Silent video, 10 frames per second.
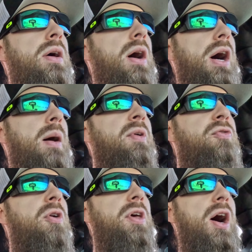As
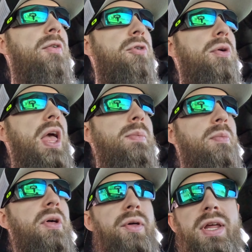for the off-road
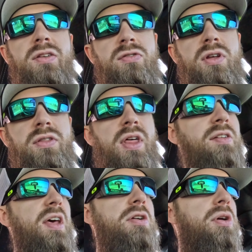capabilities, they
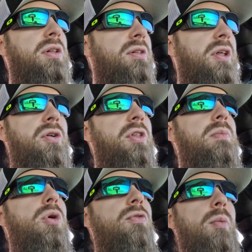say you can literally
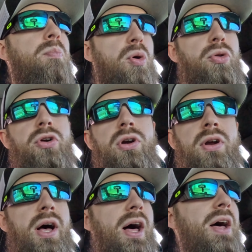move a boulder
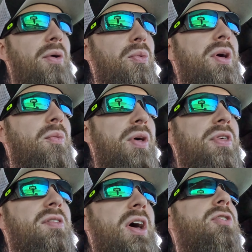with
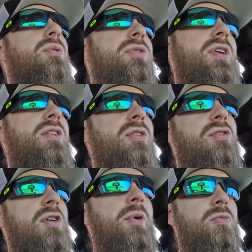this Hydro Assist.
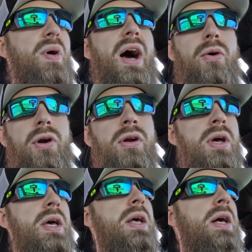There's so much power.
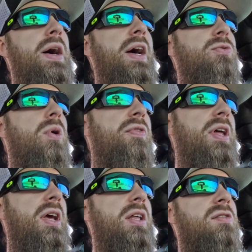And that's one
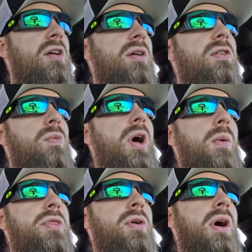thing to consider as well
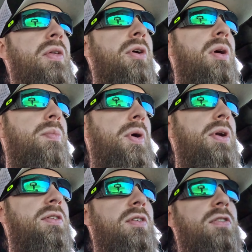with your other
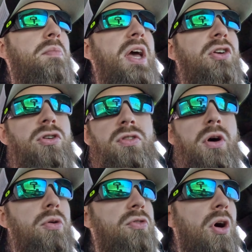components, is to make sure
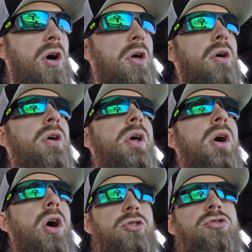those all
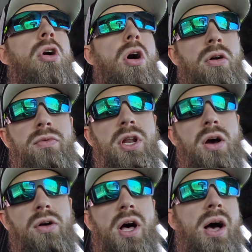are strong. You
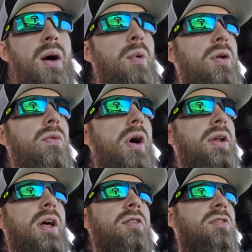know, I wouldn't
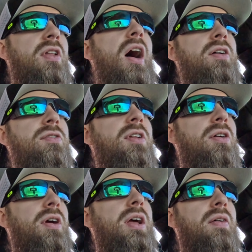run a stock
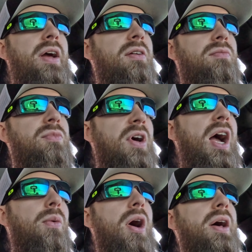steering like
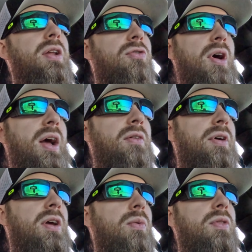tie rod and drag
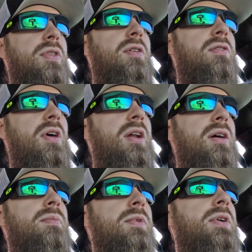link with this
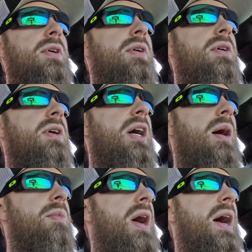setup.
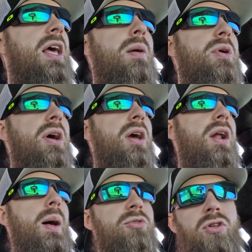Not gonna be a good
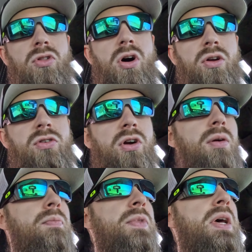option
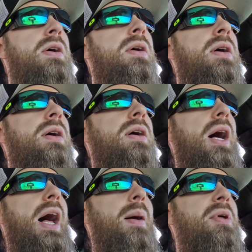long-term.
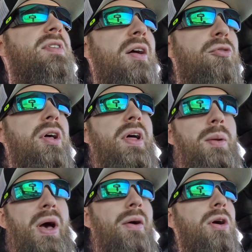But definitely a lot
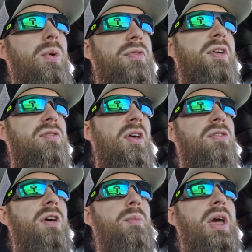of power with this
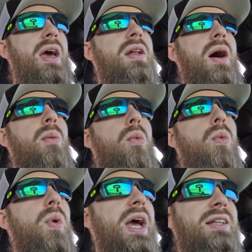system. Cannot
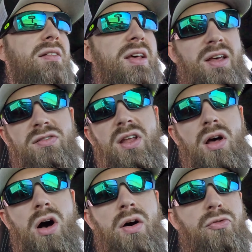wait to test it
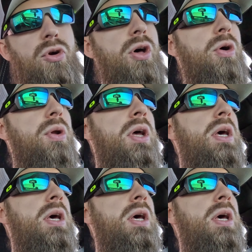off-road.